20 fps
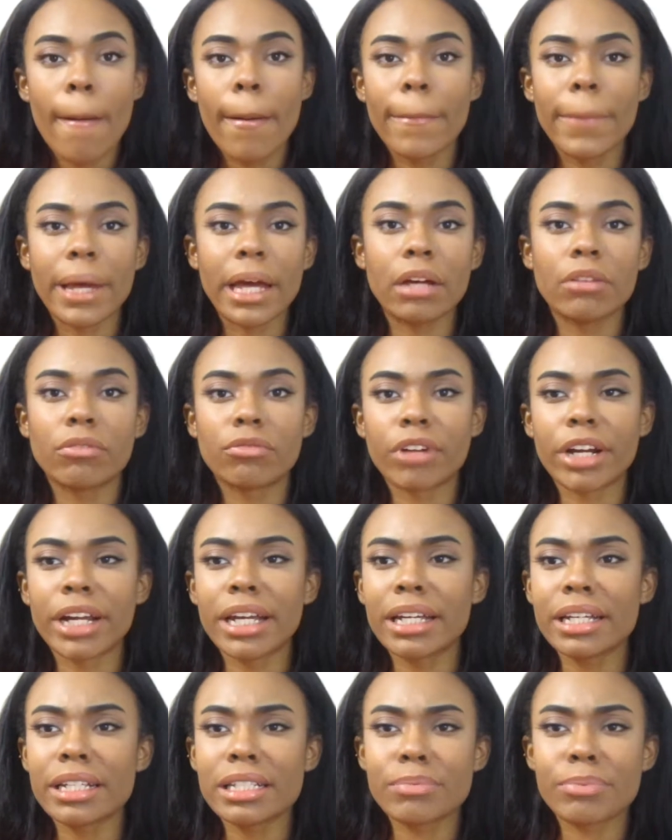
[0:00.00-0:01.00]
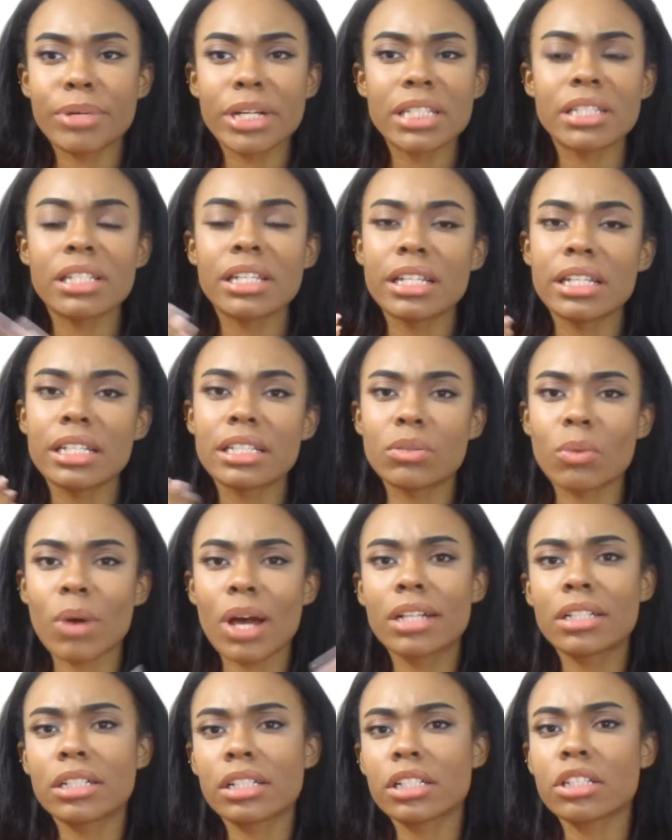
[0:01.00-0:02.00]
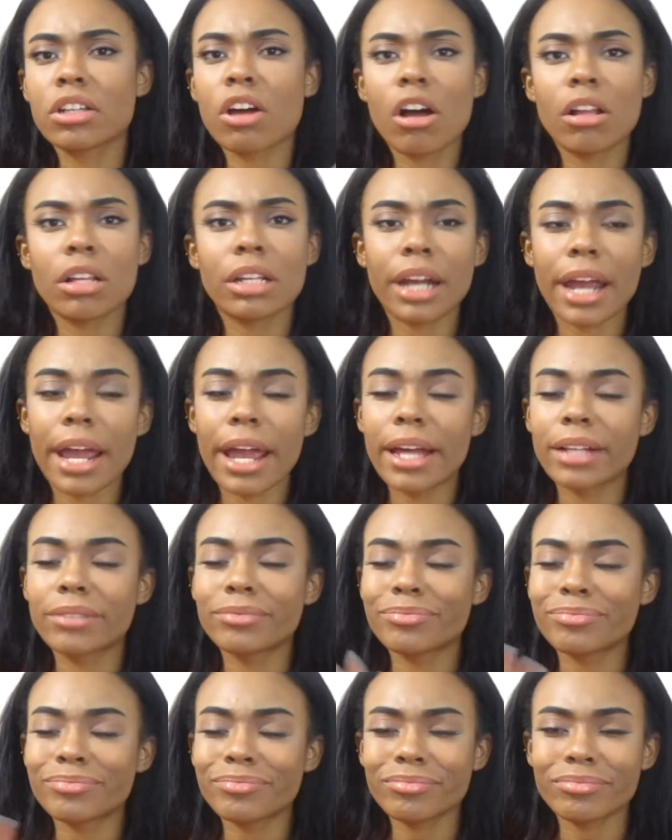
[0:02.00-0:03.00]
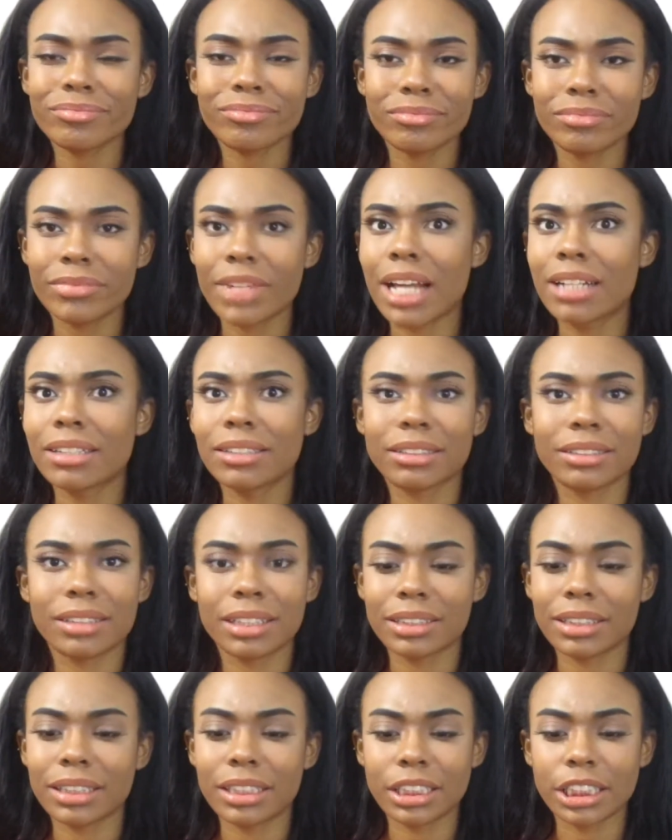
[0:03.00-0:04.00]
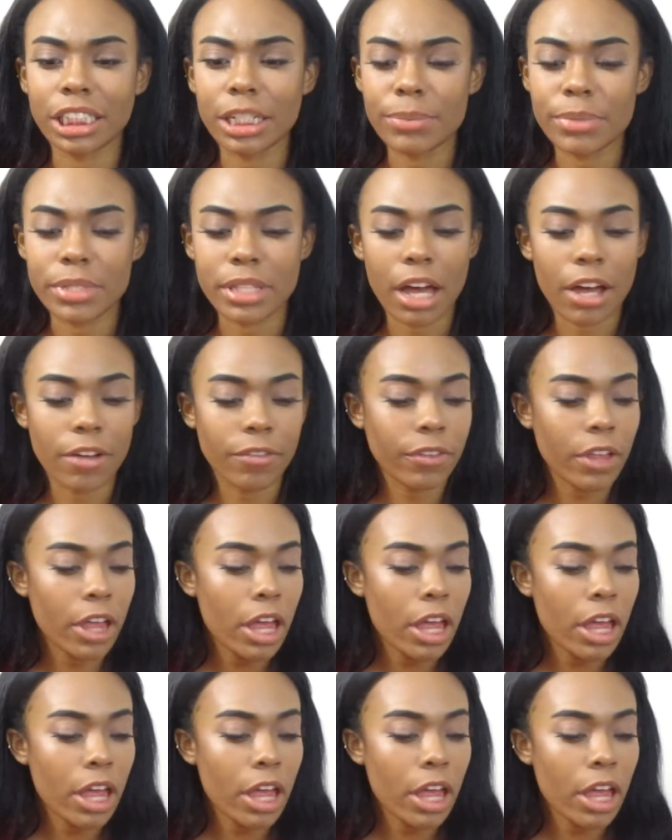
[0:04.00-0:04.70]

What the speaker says: But rings, bracelets, watches, all of that, I just stick to the cheap stuff.